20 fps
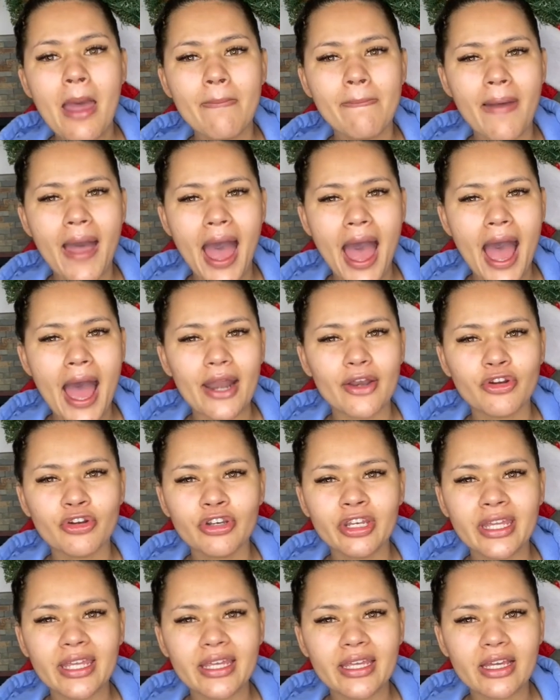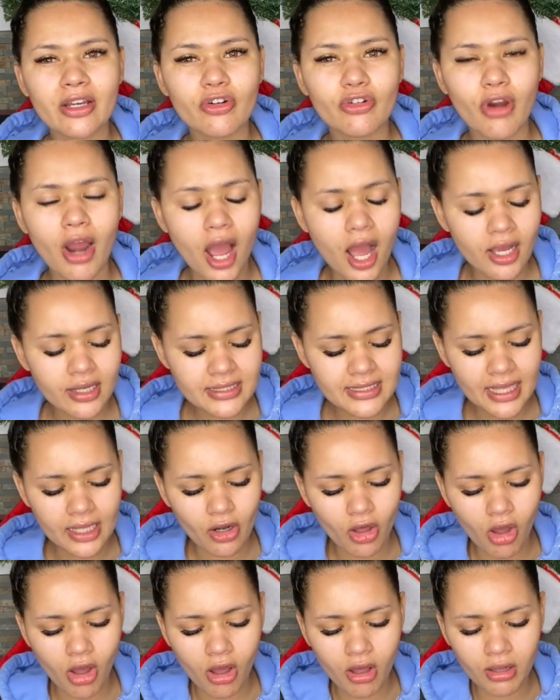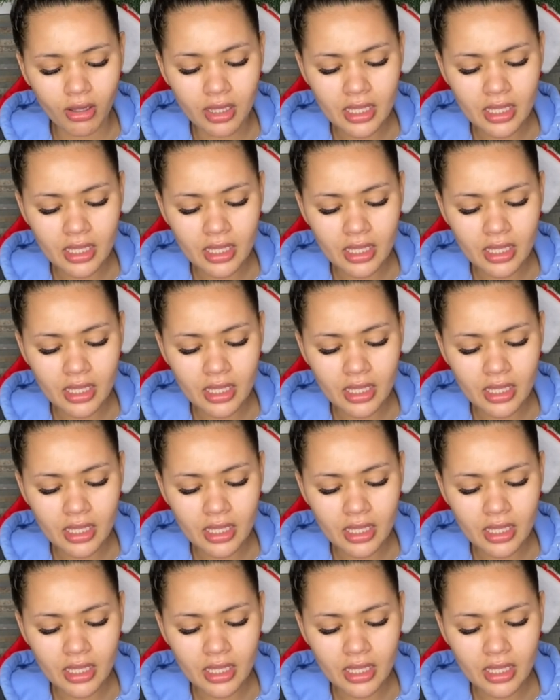pattern-y Crocs at all.